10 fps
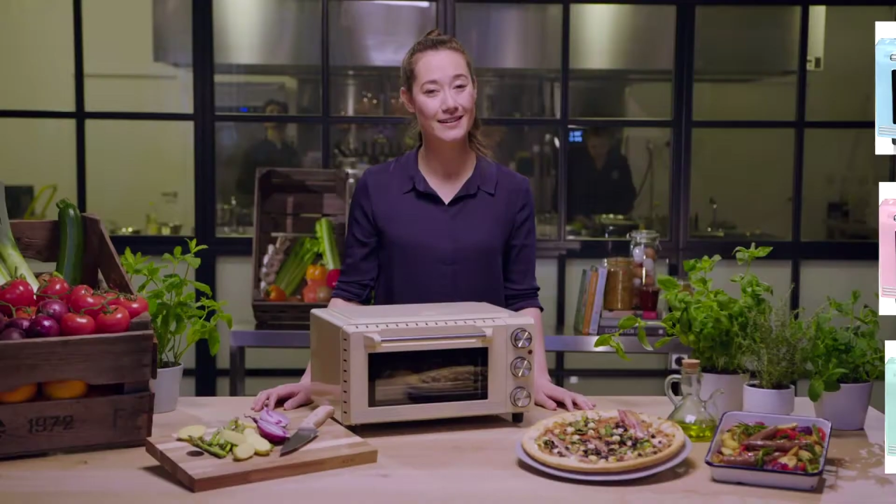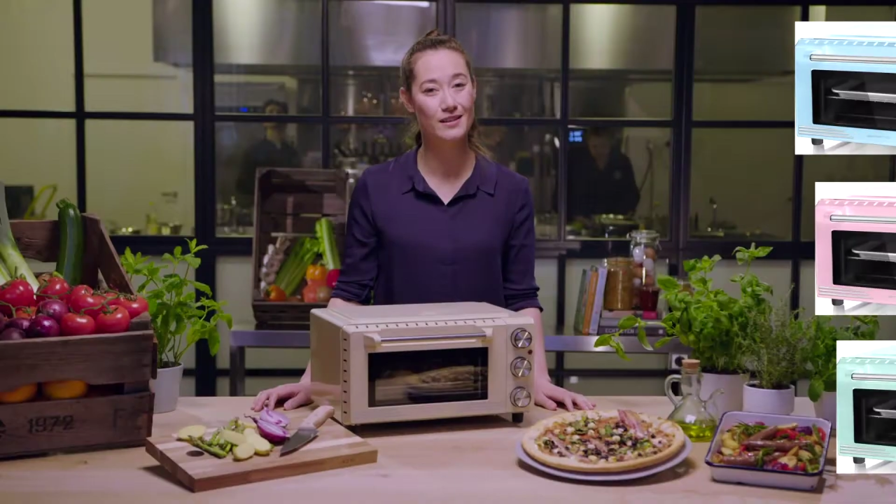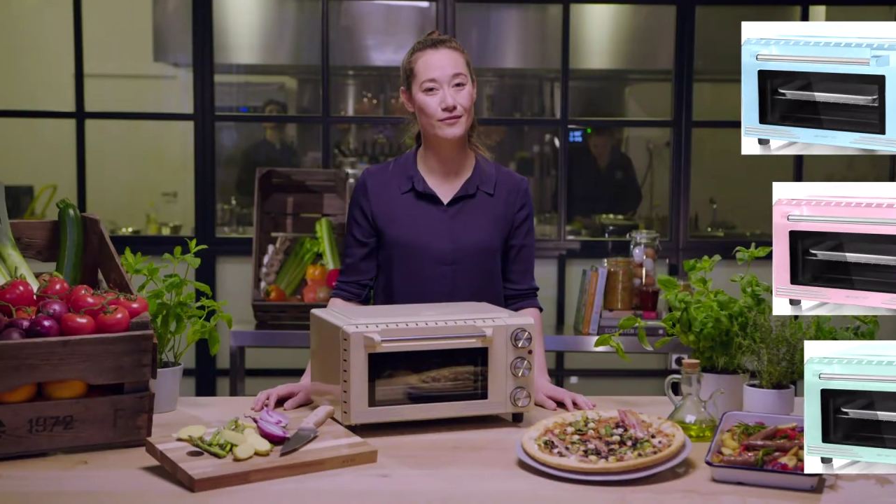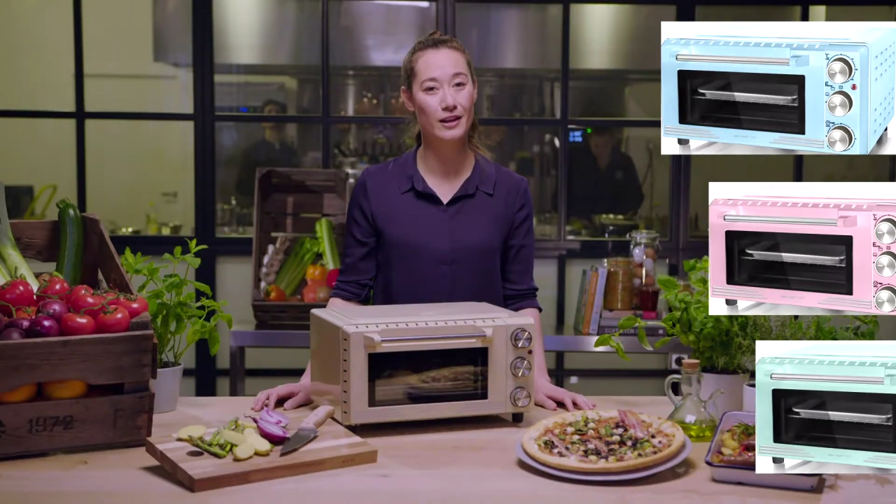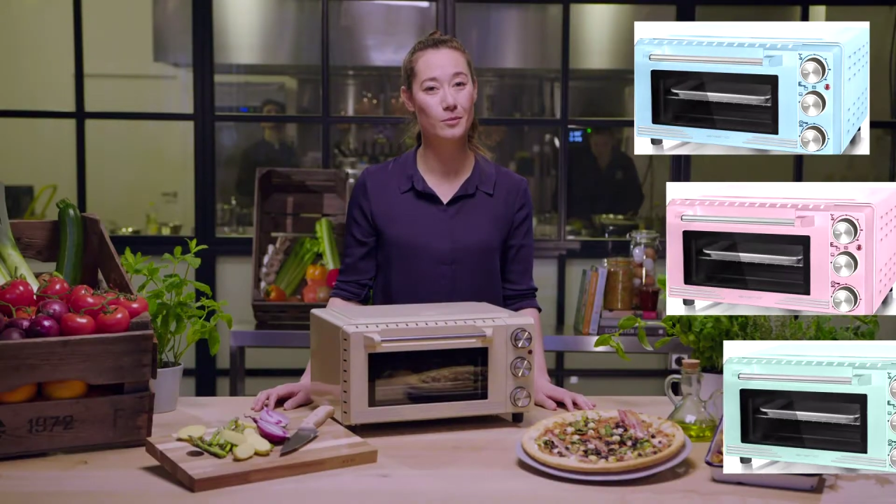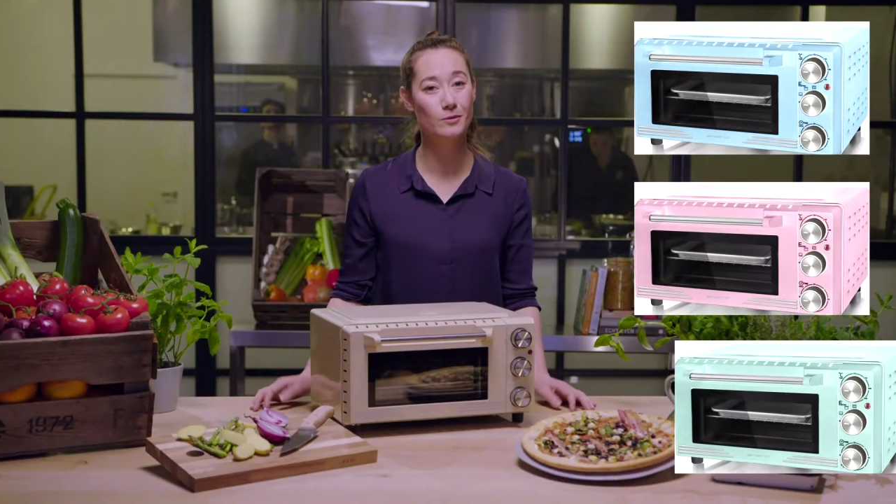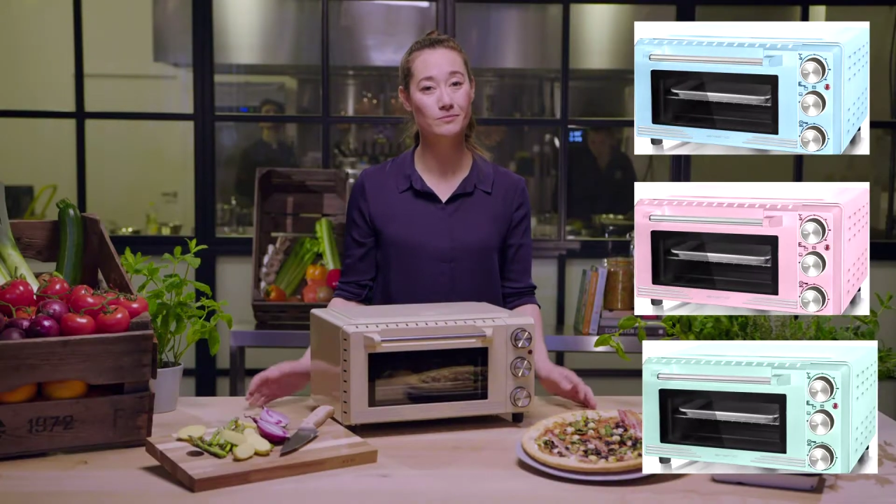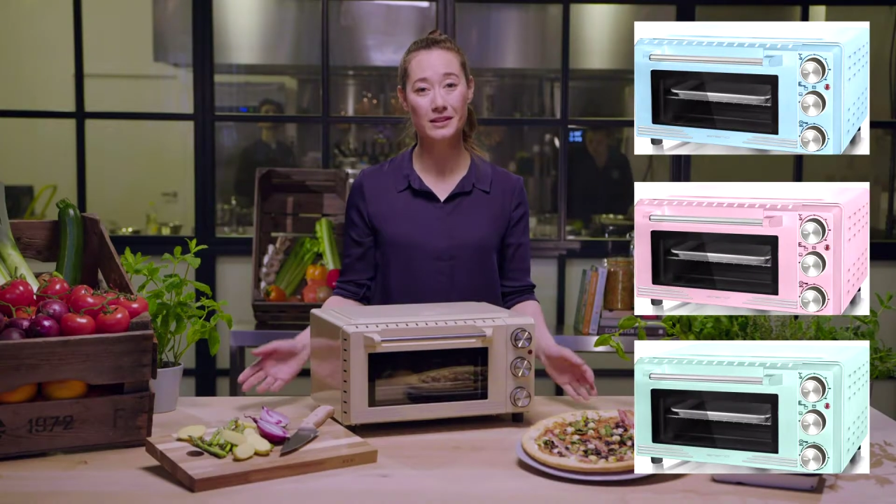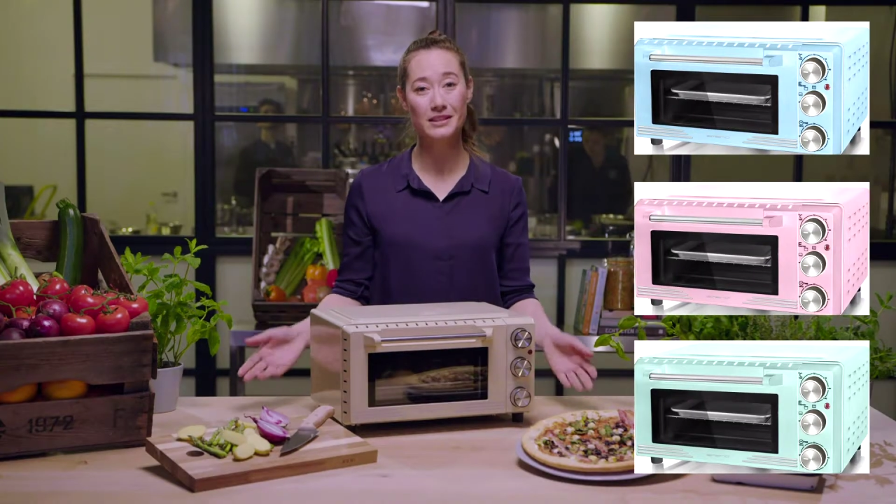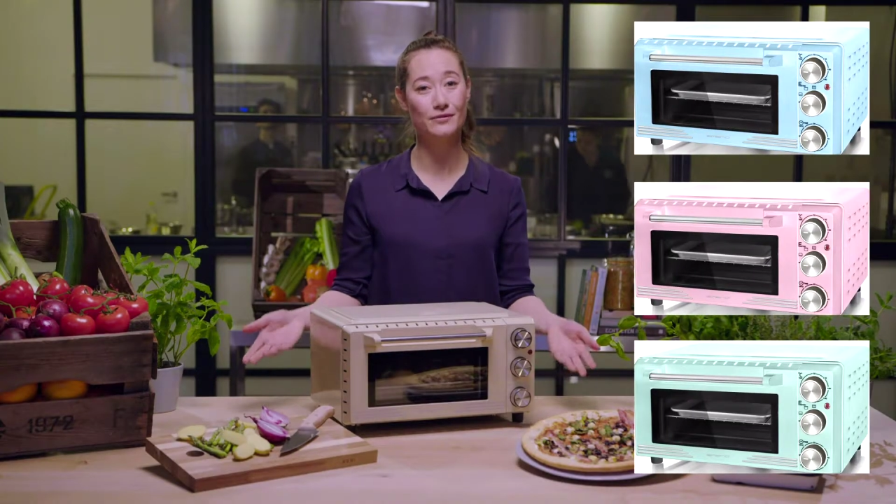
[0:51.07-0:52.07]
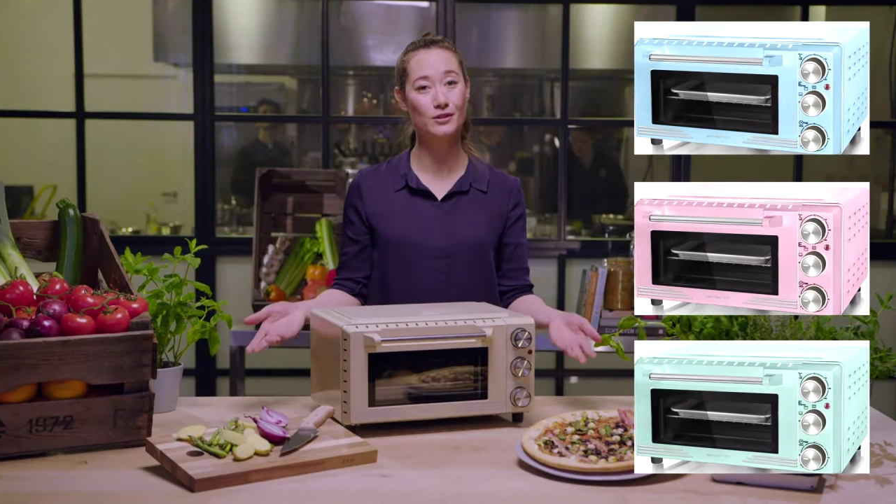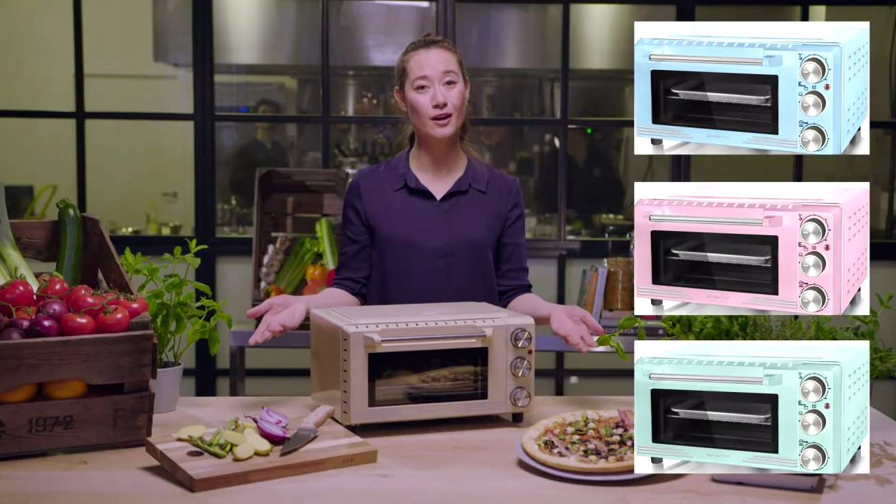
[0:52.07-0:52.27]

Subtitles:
is available in different